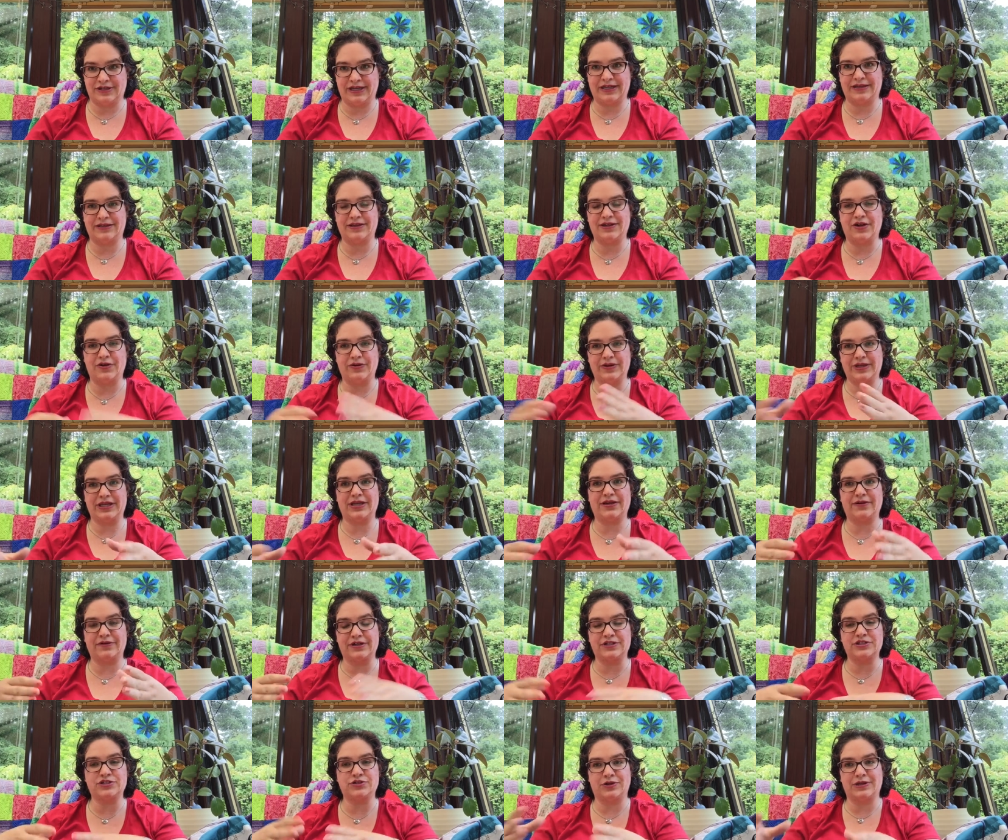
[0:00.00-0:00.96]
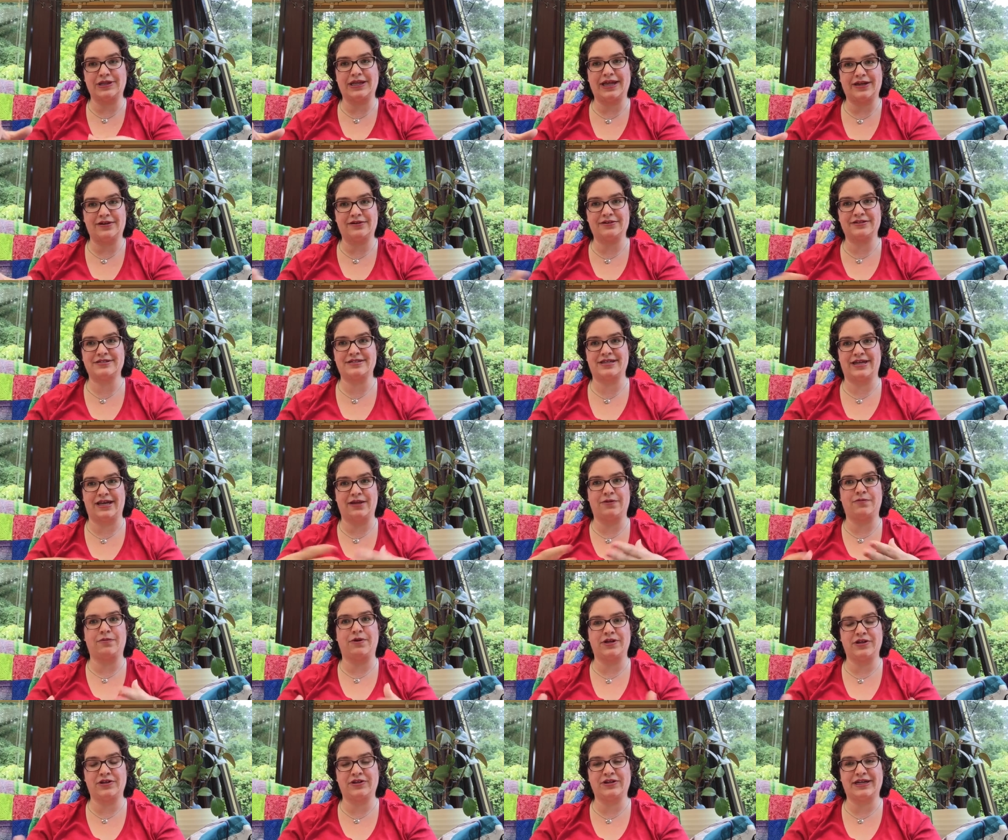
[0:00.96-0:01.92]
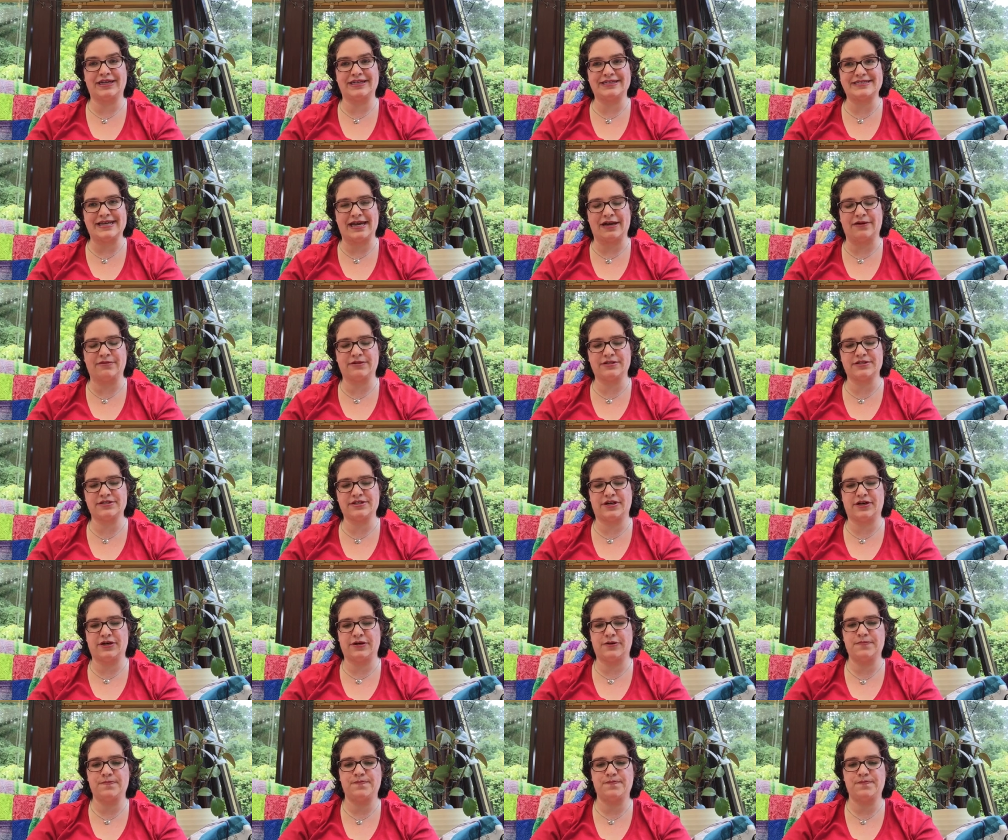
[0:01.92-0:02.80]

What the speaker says: here is your letter saying what your kids' hours are.